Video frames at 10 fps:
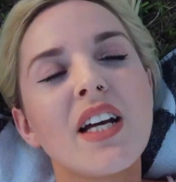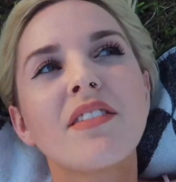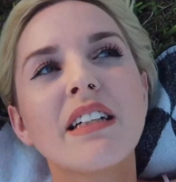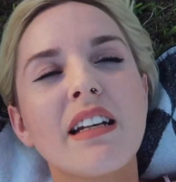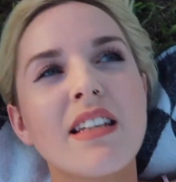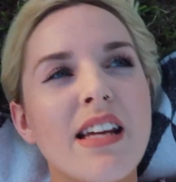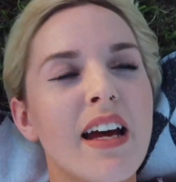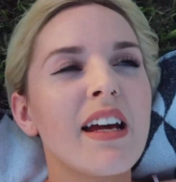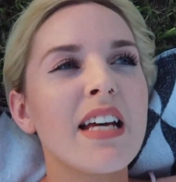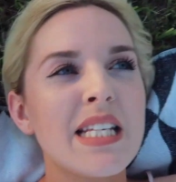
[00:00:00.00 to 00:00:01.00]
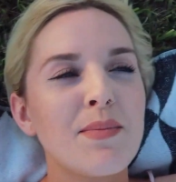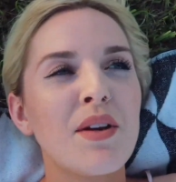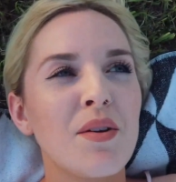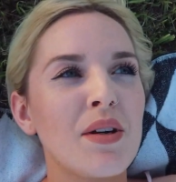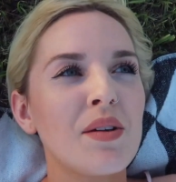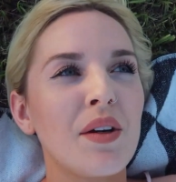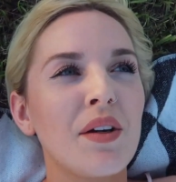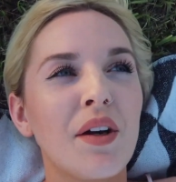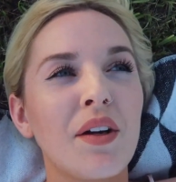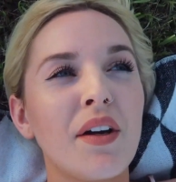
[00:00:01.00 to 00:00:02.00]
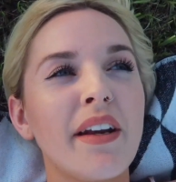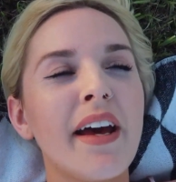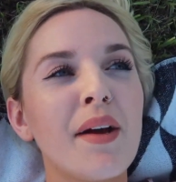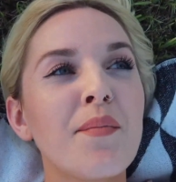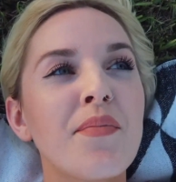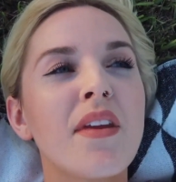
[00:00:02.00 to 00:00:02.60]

I feel like today has been a real go go go day.